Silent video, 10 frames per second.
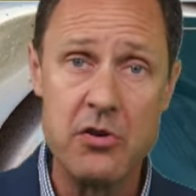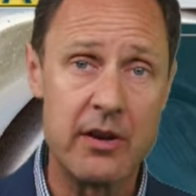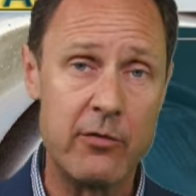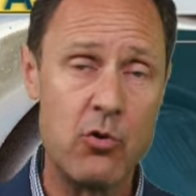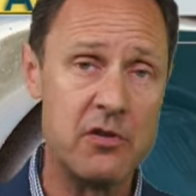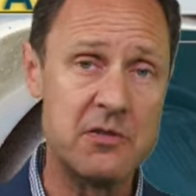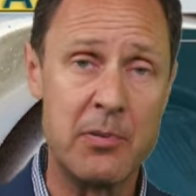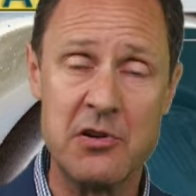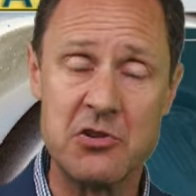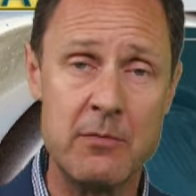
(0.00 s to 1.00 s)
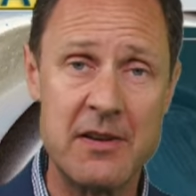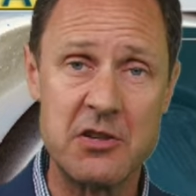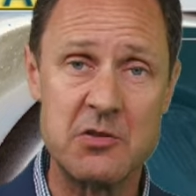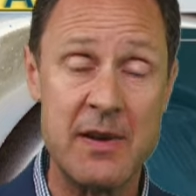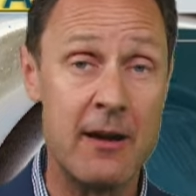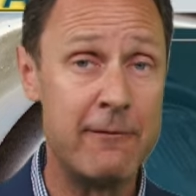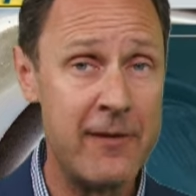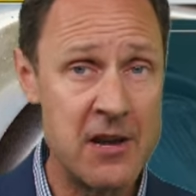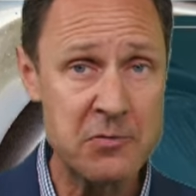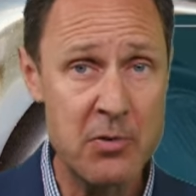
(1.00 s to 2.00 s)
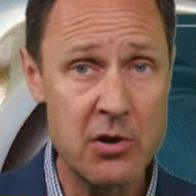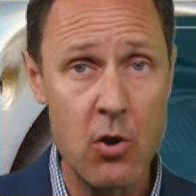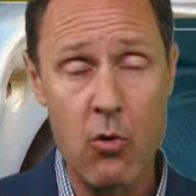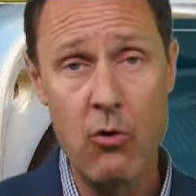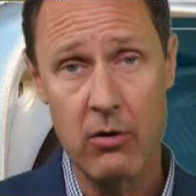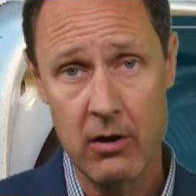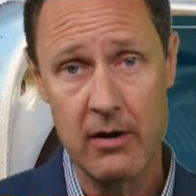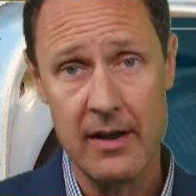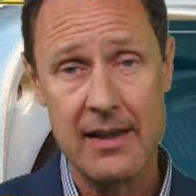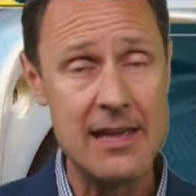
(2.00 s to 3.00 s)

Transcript: You can, of course, personal message me on Facebook or